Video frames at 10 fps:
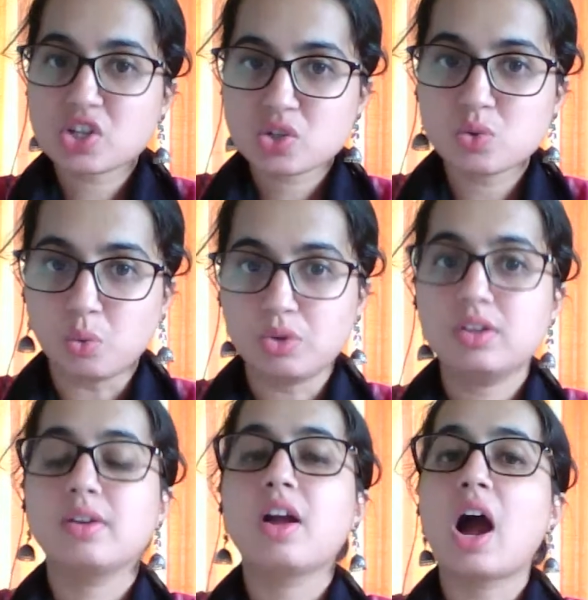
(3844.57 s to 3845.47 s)
suit.
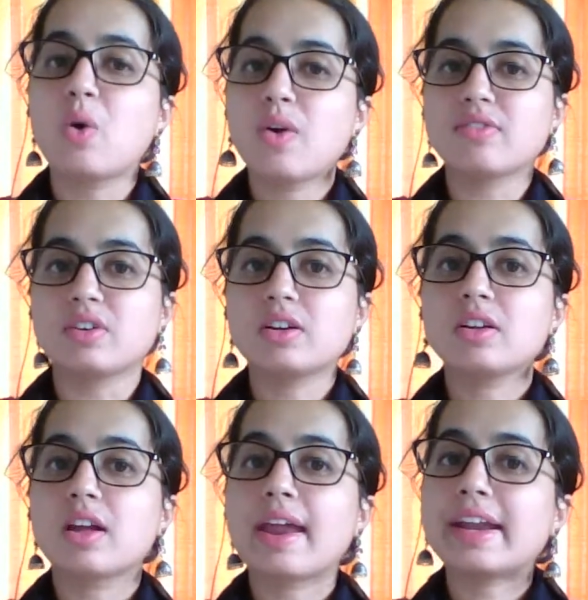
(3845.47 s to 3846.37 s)
However,
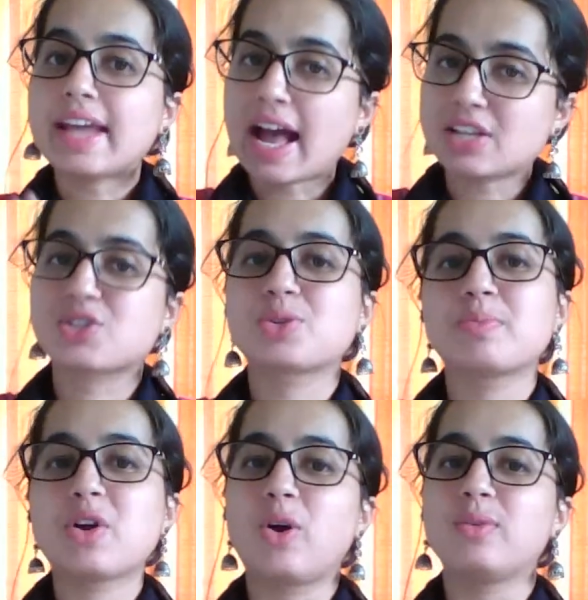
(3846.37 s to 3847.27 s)
it has to
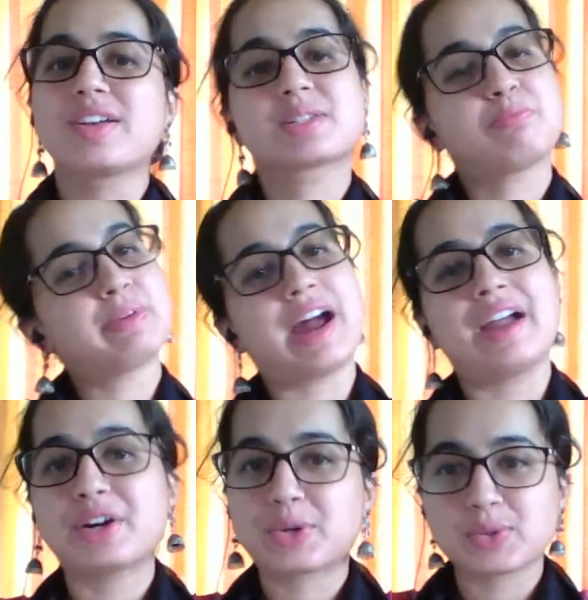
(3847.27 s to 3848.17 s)
be always
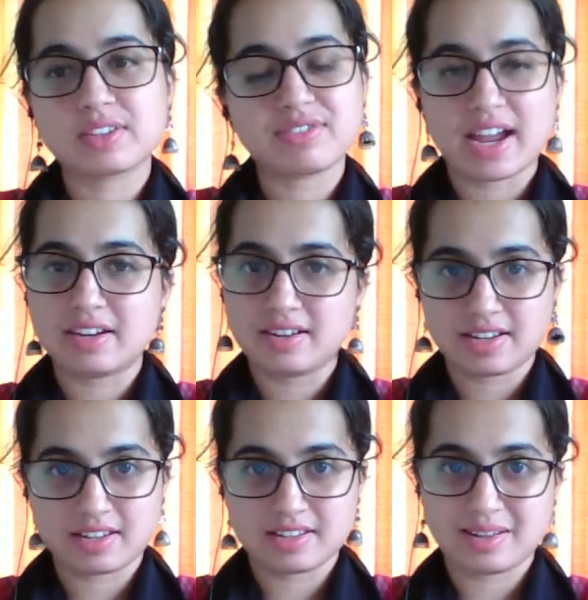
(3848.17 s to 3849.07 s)
prior to the final
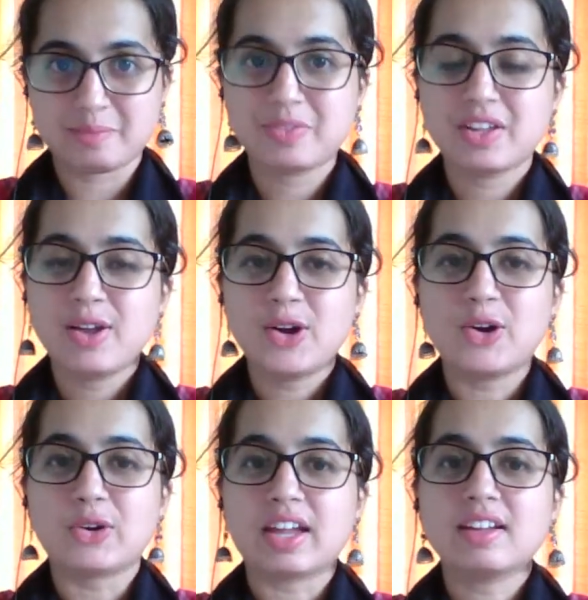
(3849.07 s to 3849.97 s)
decree.
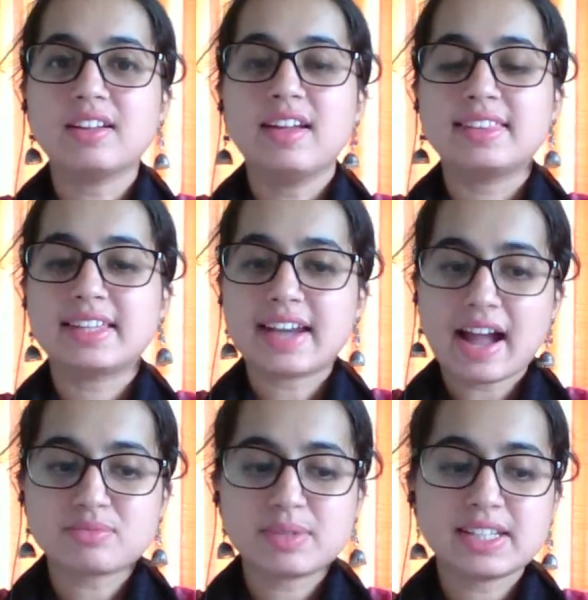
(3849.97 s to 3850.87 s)
Okay, there
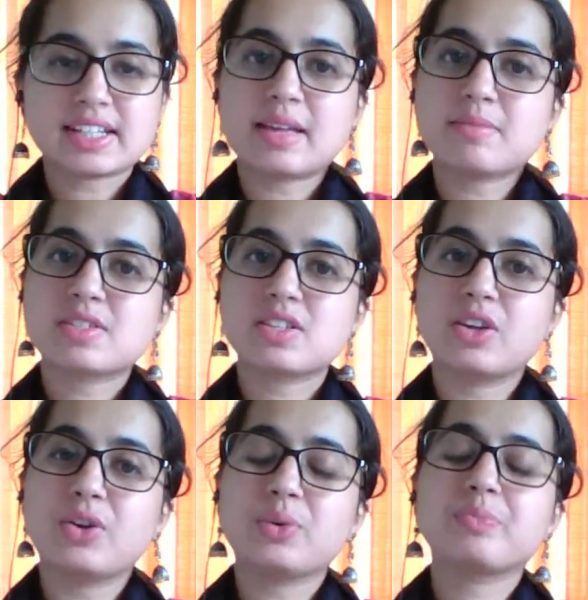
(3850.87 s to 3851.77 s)
have been times,
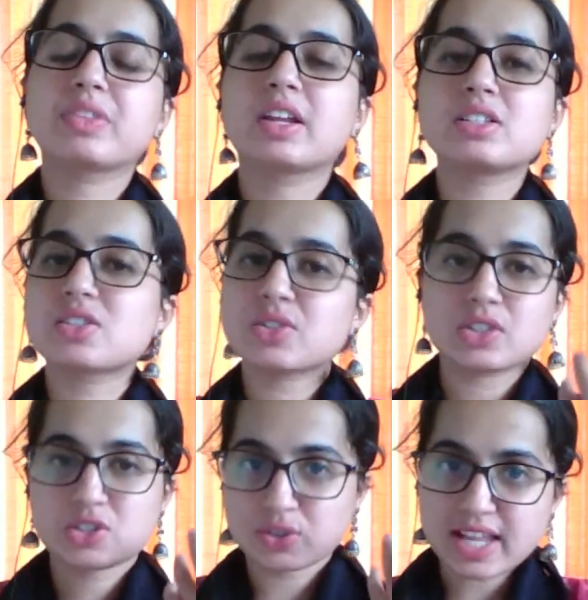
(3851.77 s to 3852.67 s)

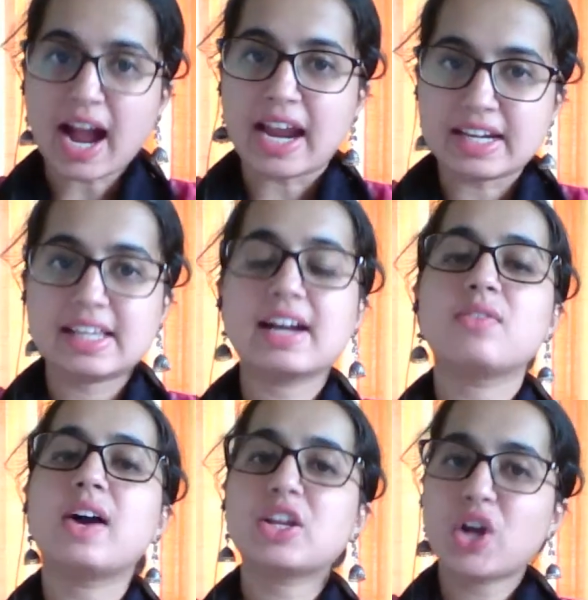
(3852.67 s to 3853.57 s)
so the idea
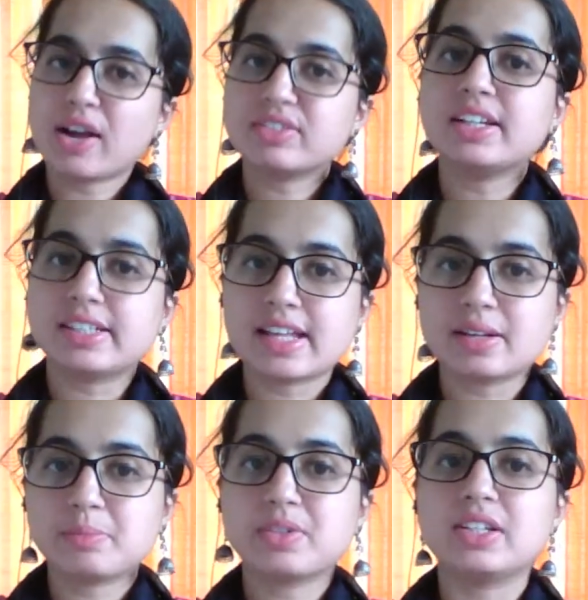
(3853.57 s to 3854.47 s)
why you have the
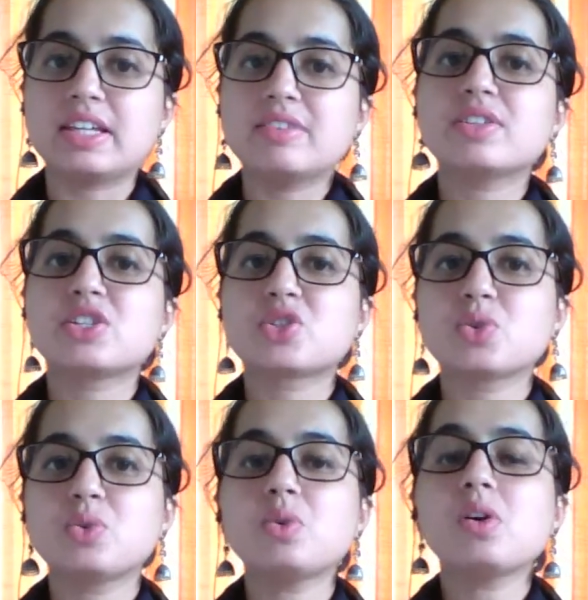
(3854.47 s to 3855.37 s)
interim relief is
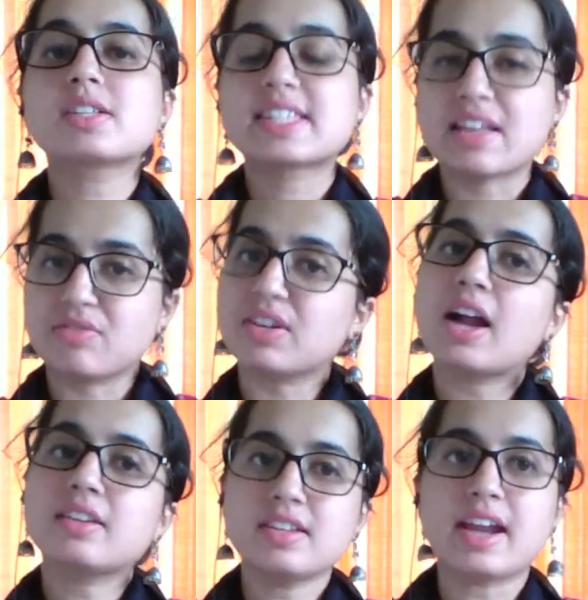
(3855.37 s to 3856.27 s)
to
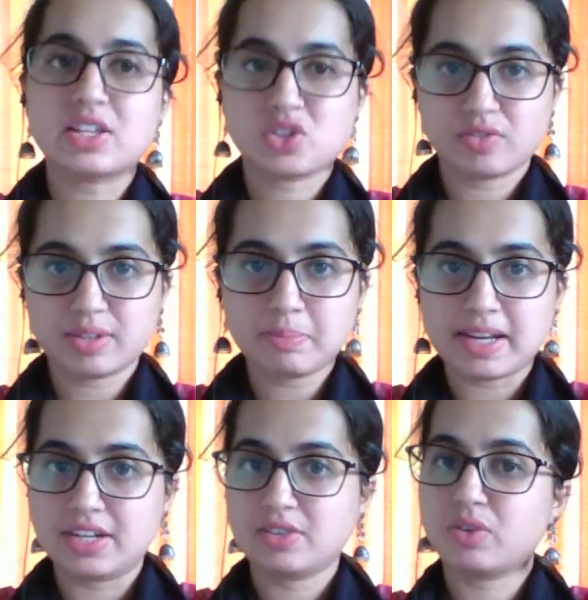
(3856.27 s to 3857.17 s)
safeguard the rights of the
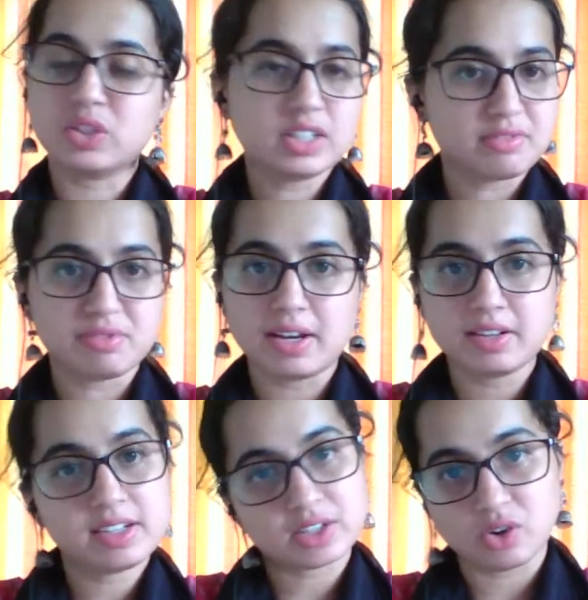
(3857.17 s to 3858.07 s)
plaintiff or the
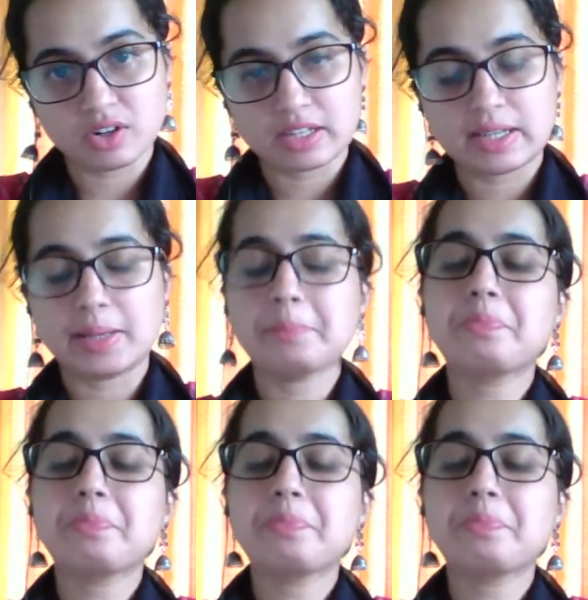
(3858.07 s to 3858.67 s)
defendant accordingly.